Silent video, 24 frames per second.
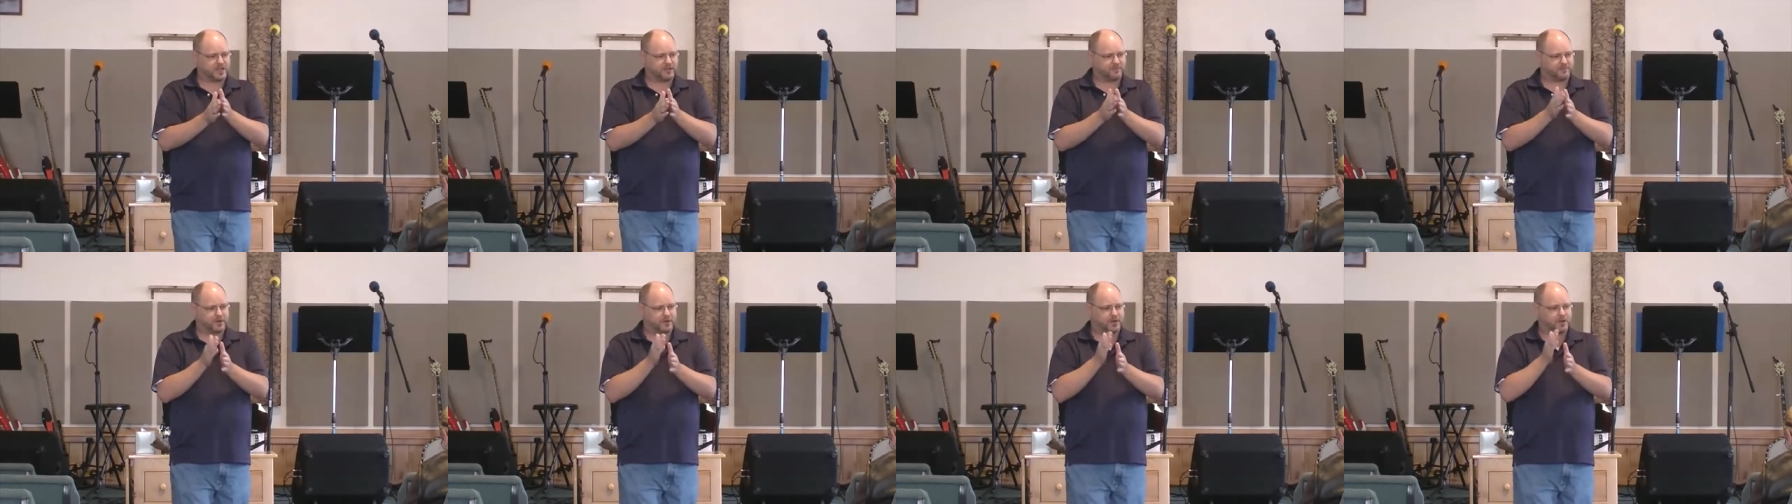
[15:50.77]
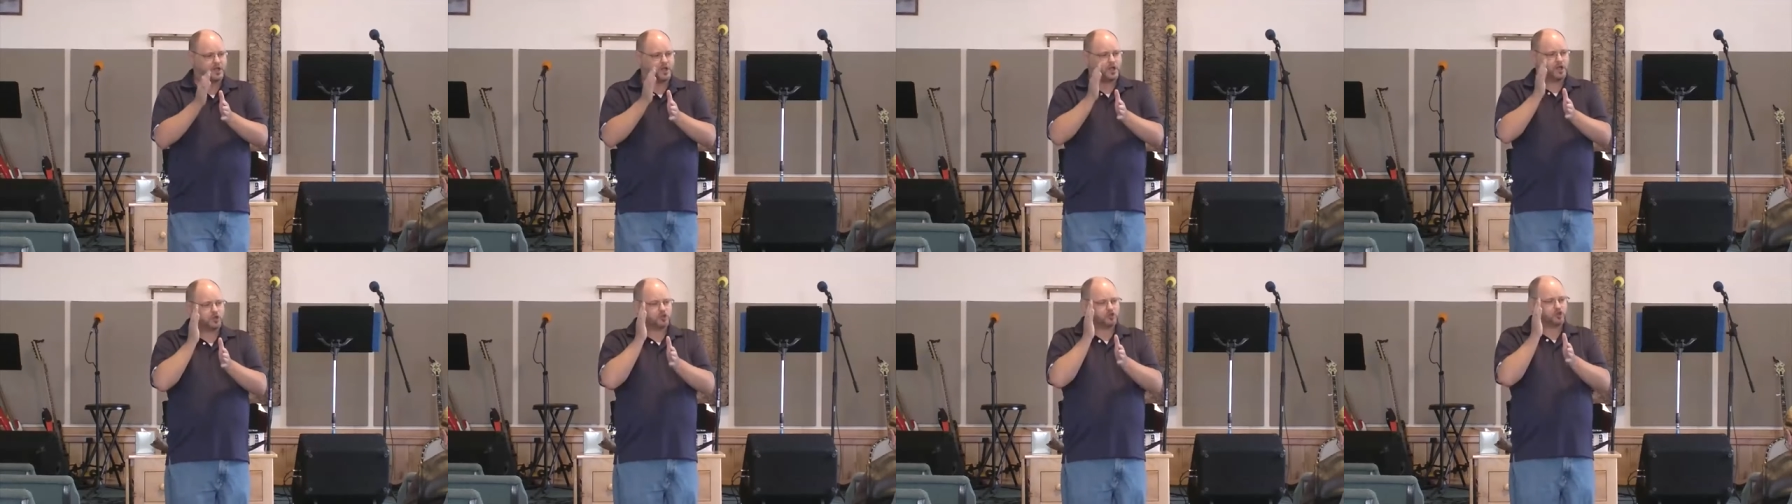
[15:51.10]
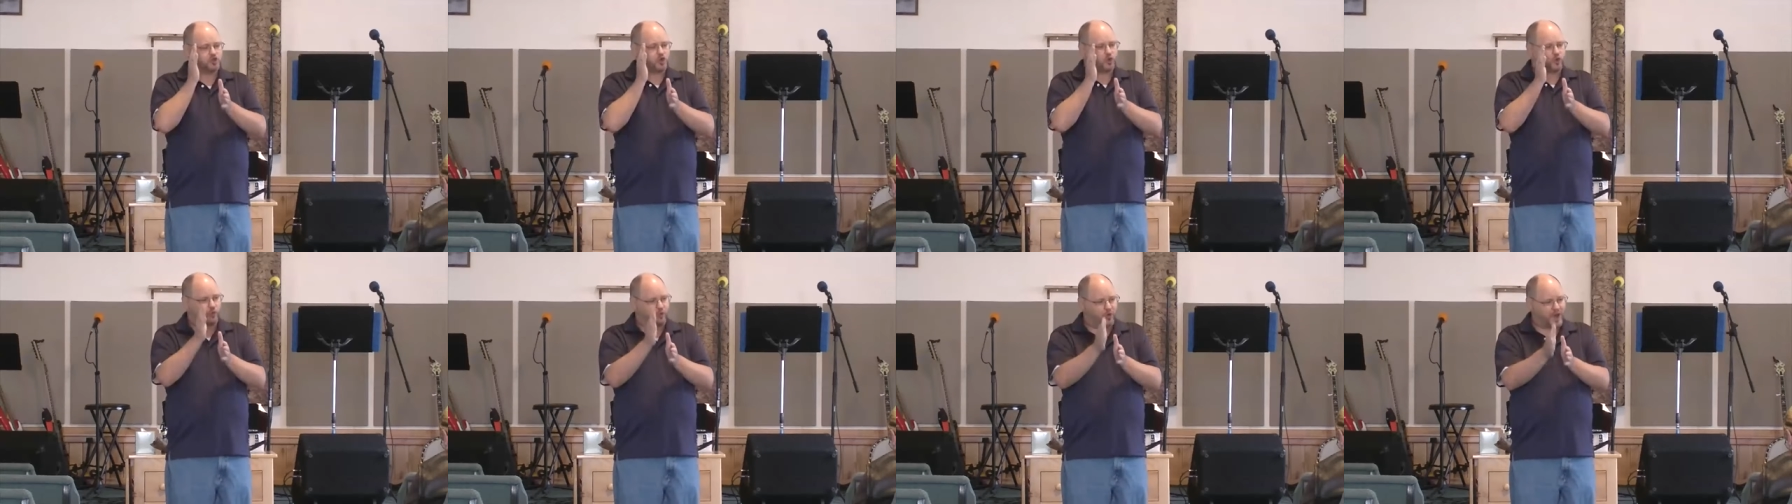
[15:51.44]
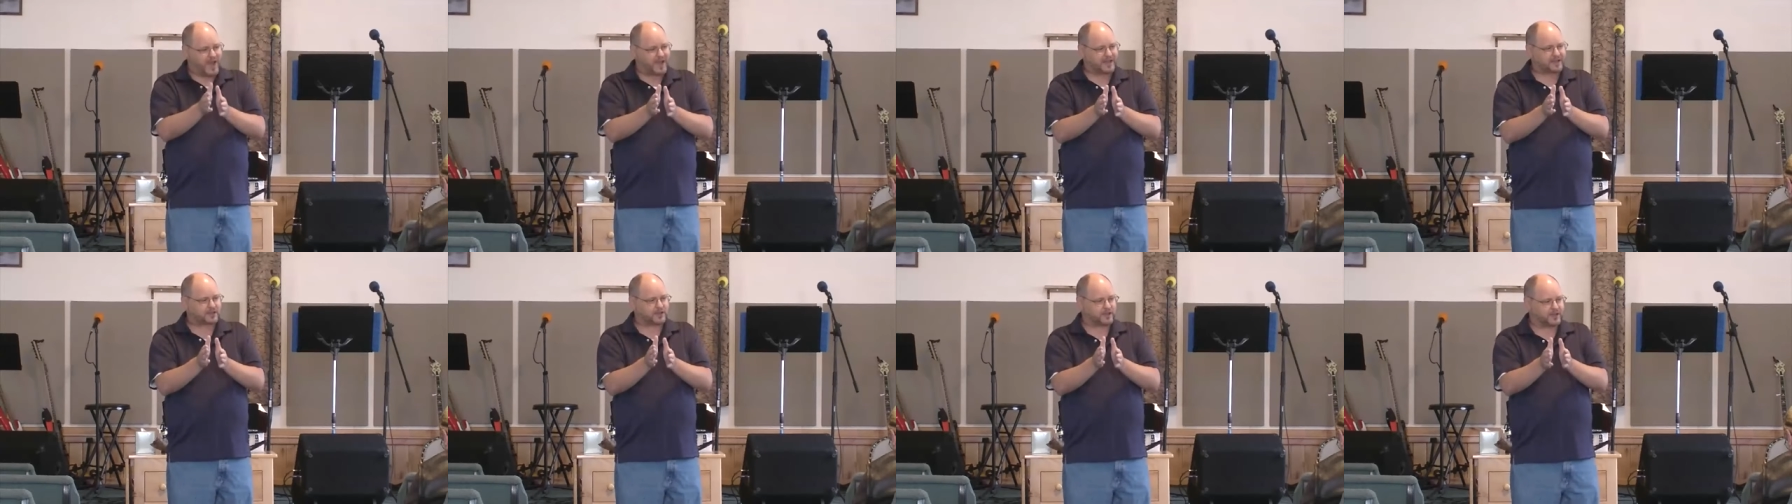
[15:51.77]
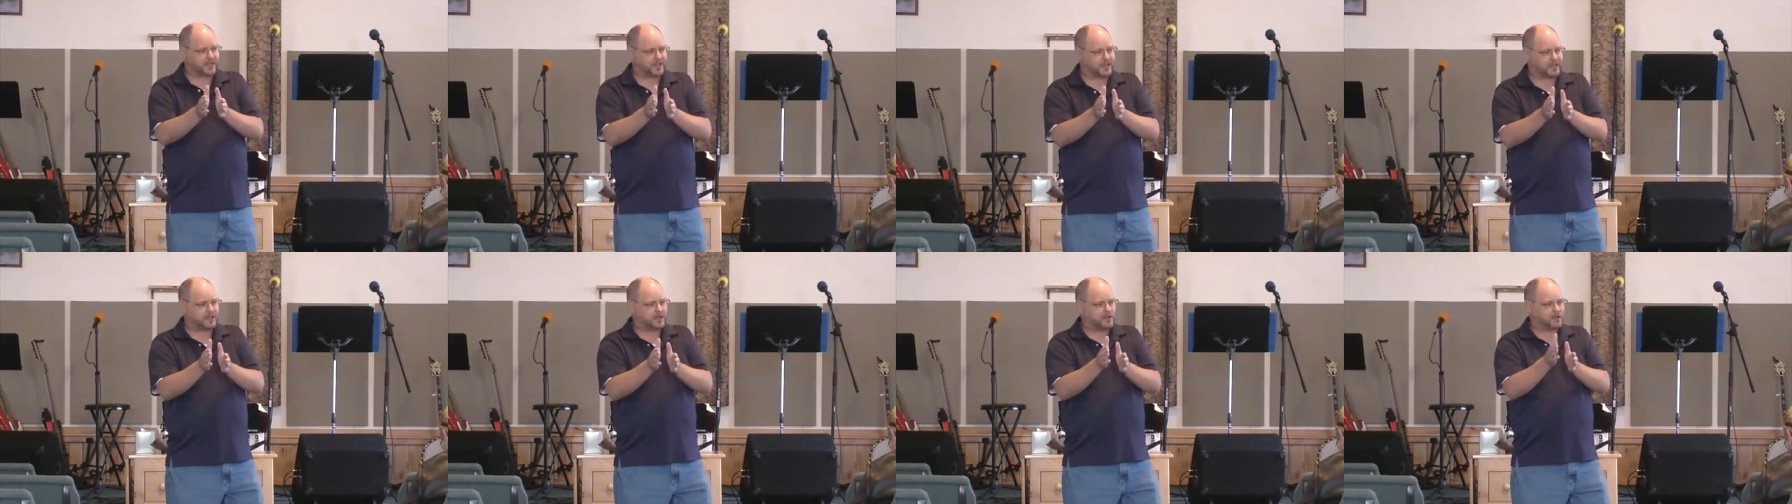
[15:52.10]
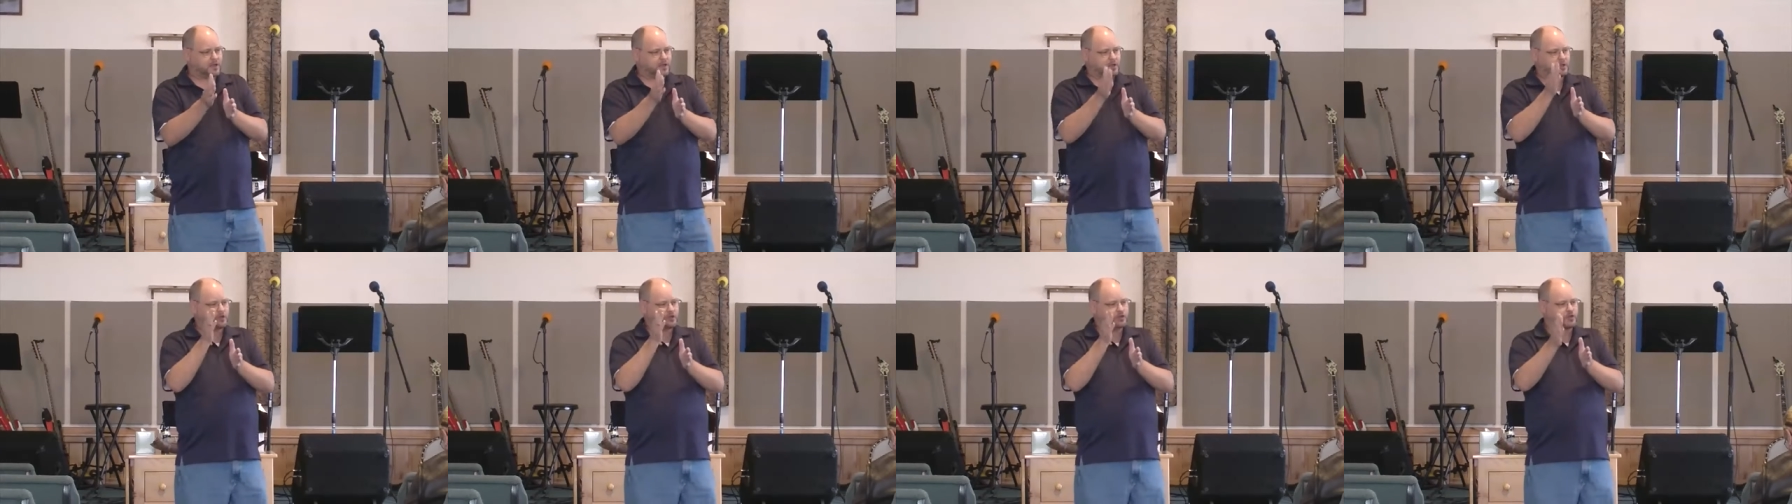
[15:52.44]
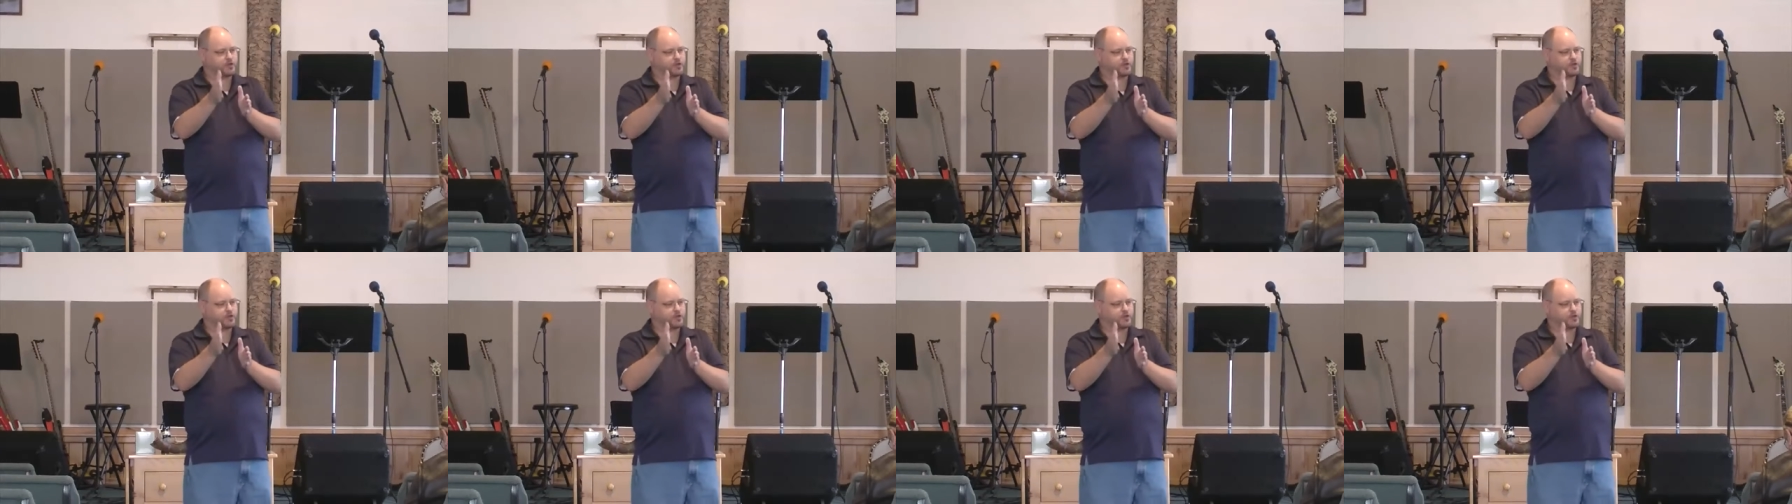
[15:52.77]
given directly